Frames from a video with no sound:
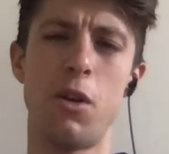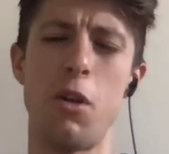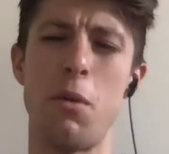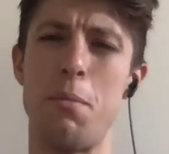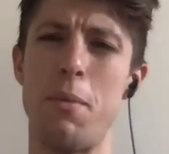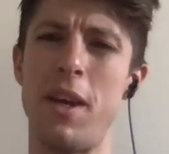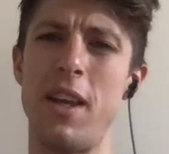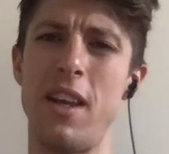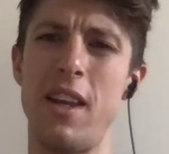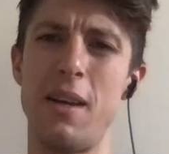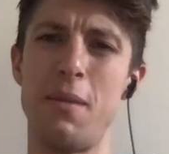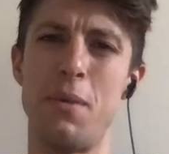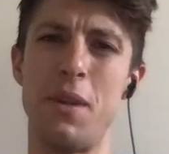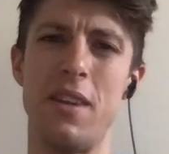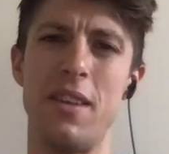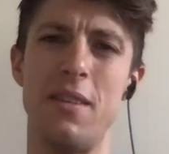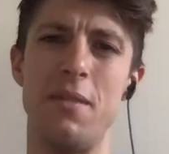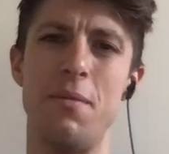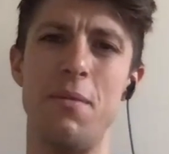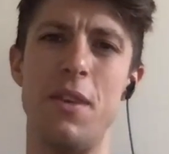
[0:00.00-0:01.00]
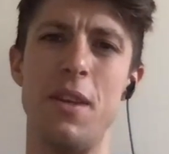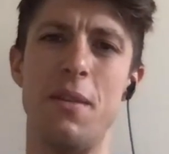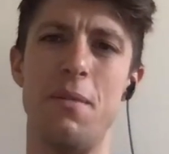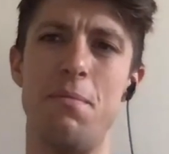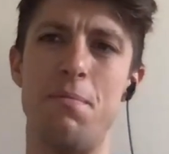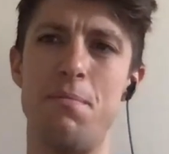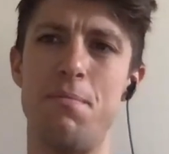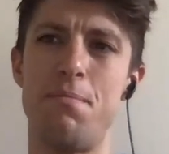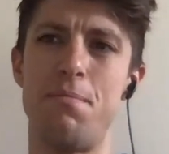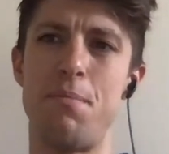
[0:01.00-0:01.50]
well, not the media, but the,
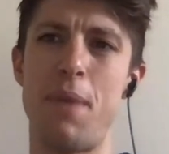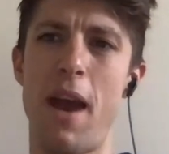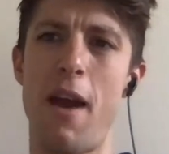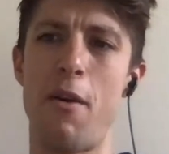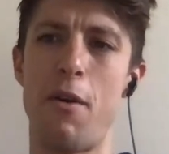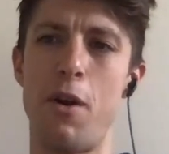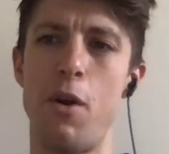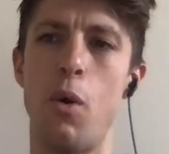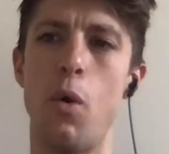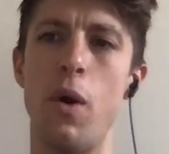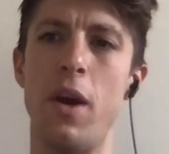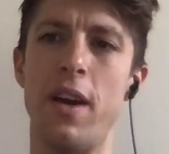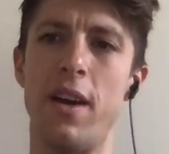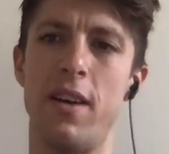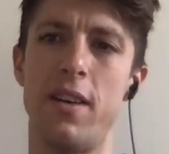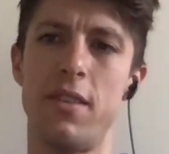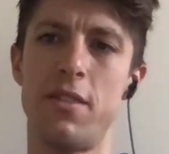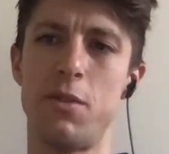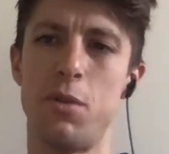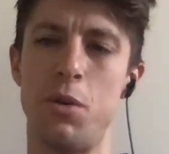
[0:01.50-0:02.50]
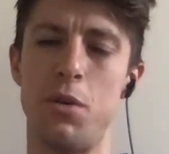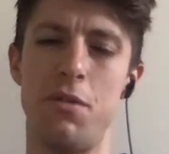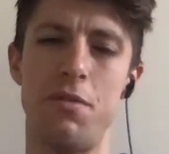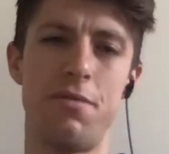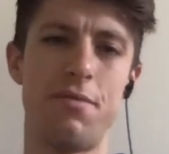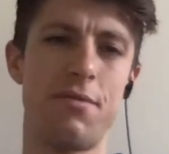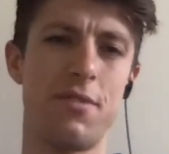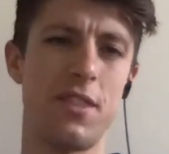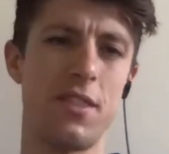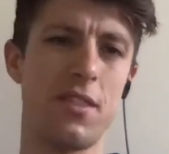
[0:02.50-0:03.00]
the paranoia sort
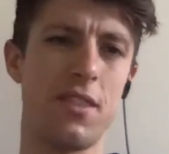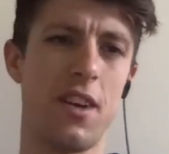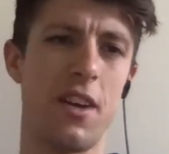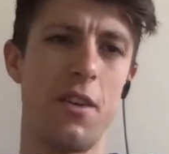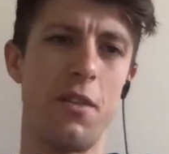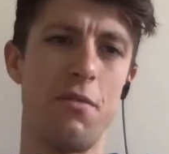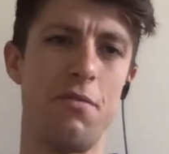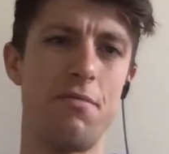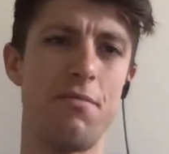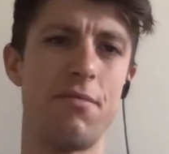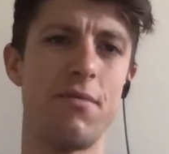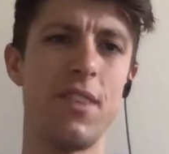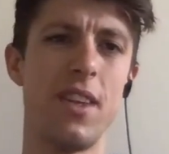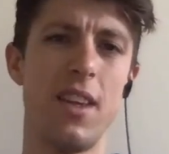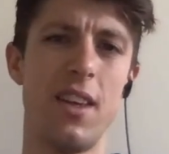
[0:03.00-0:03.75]
of just kind of